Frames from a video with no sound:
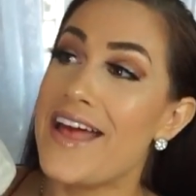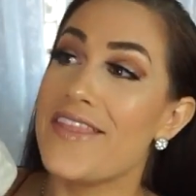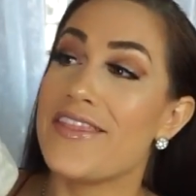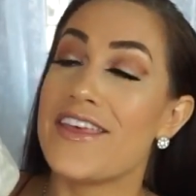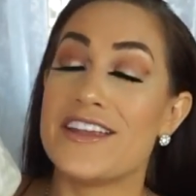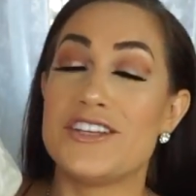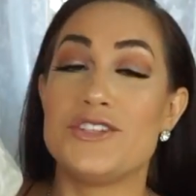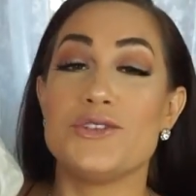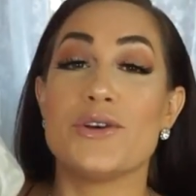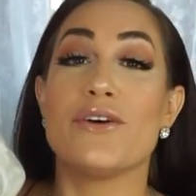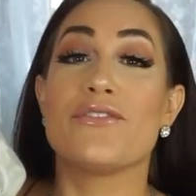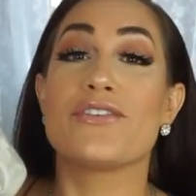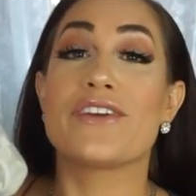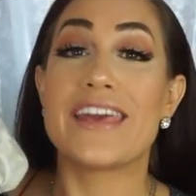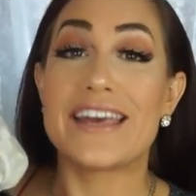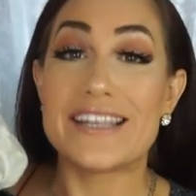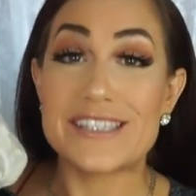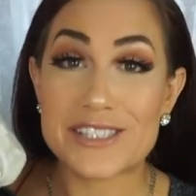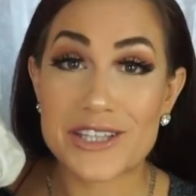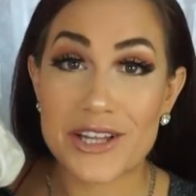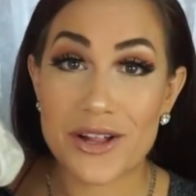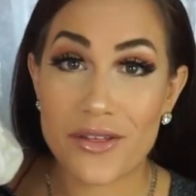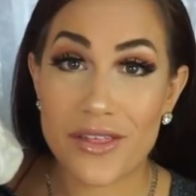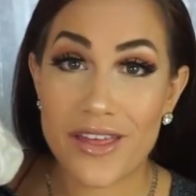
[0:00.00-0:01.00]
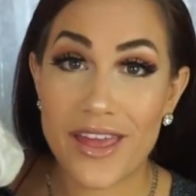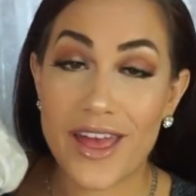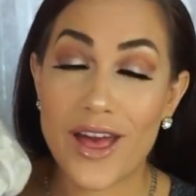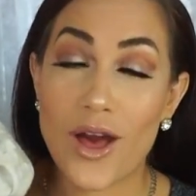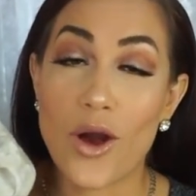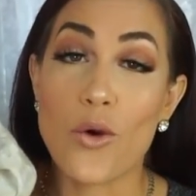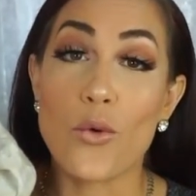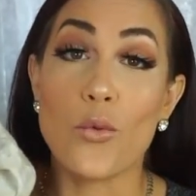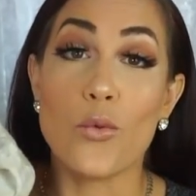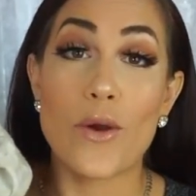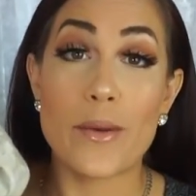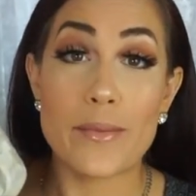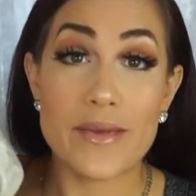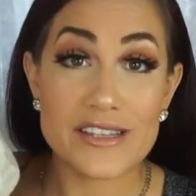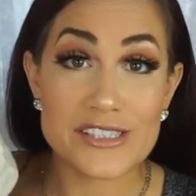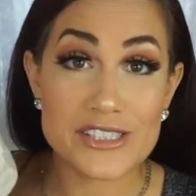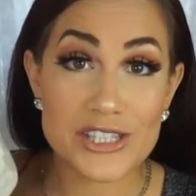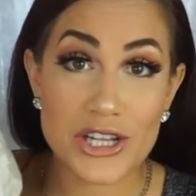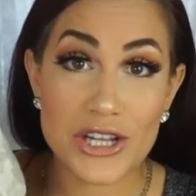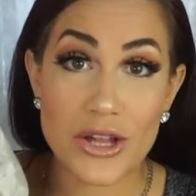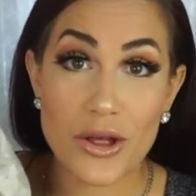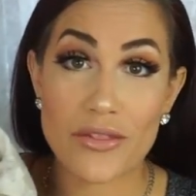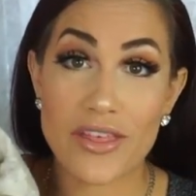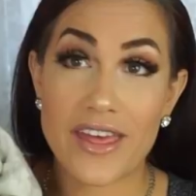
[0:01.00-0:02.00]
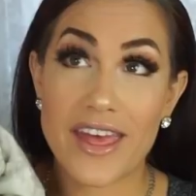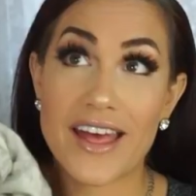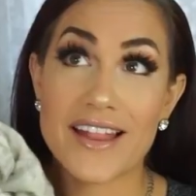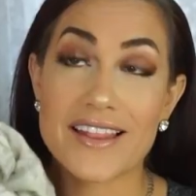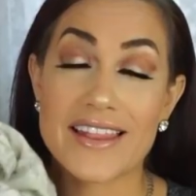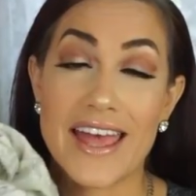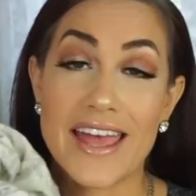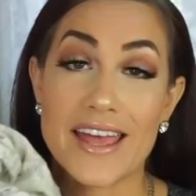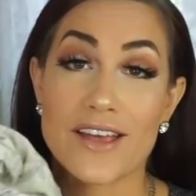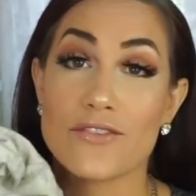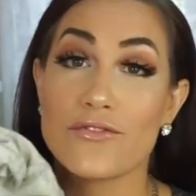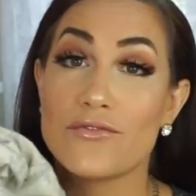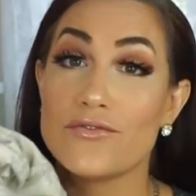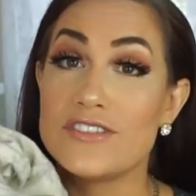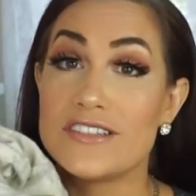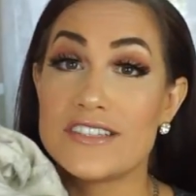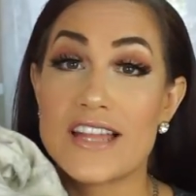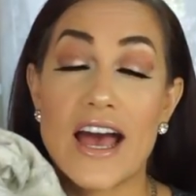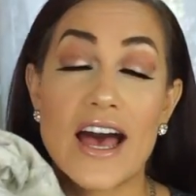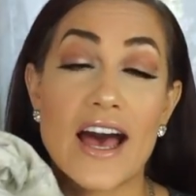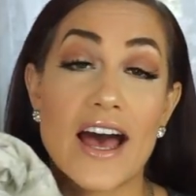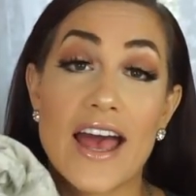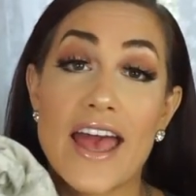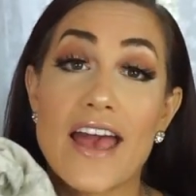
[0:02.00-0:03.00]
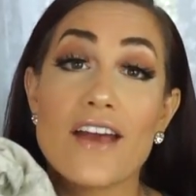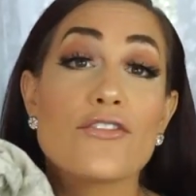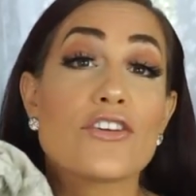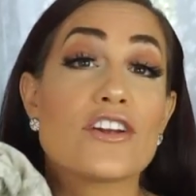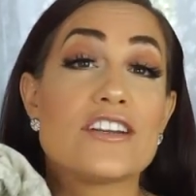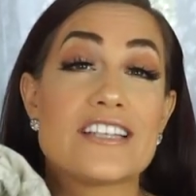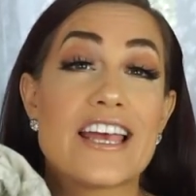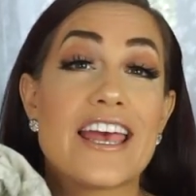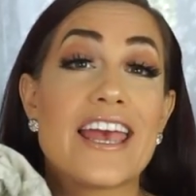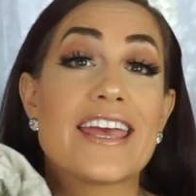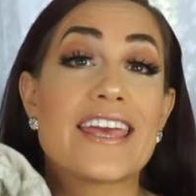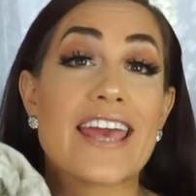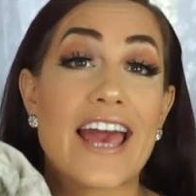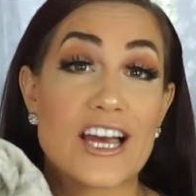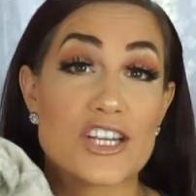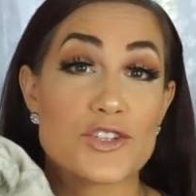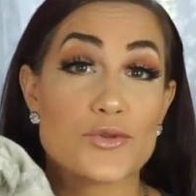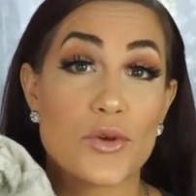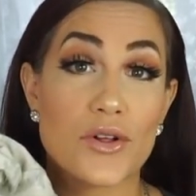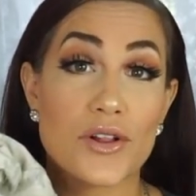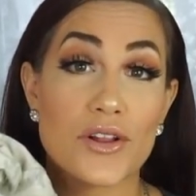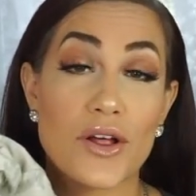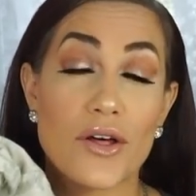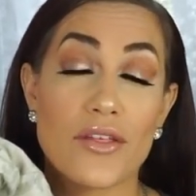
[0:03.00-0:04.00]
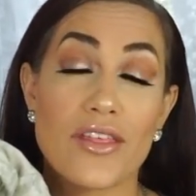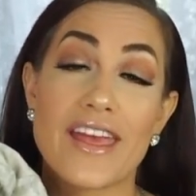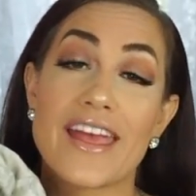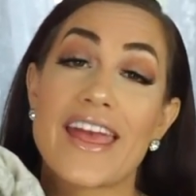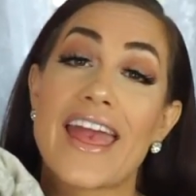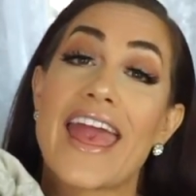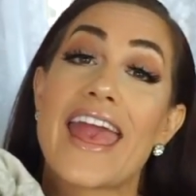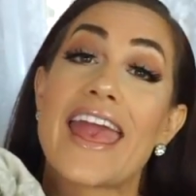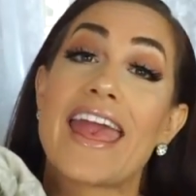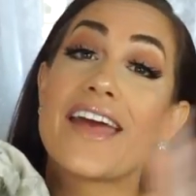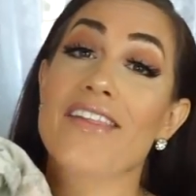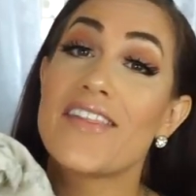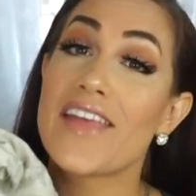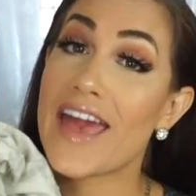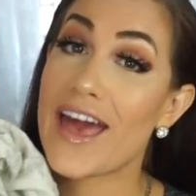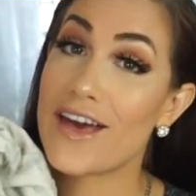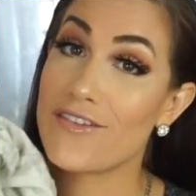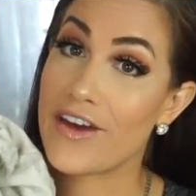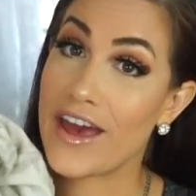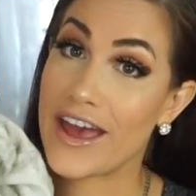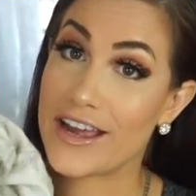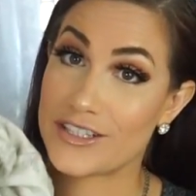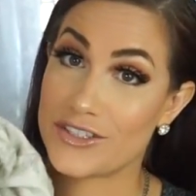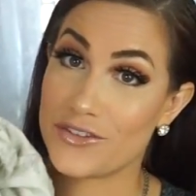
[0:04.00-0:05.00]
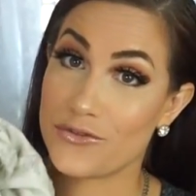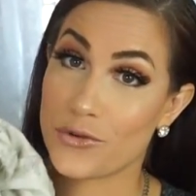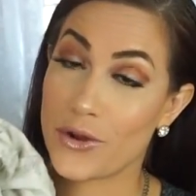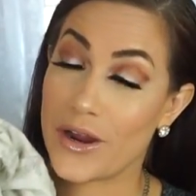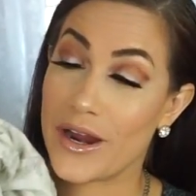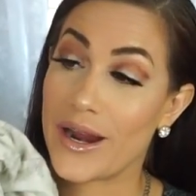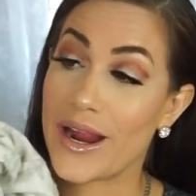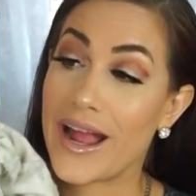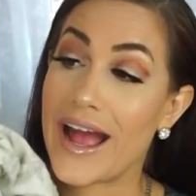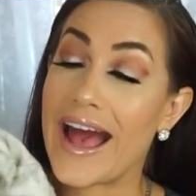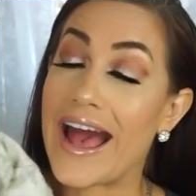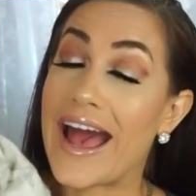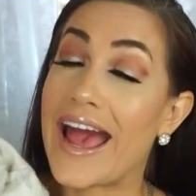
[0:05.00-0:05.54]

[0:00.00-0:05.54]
They do have kids clothing, women's clothing, like uh, everyday casual clothing, and they have activewear.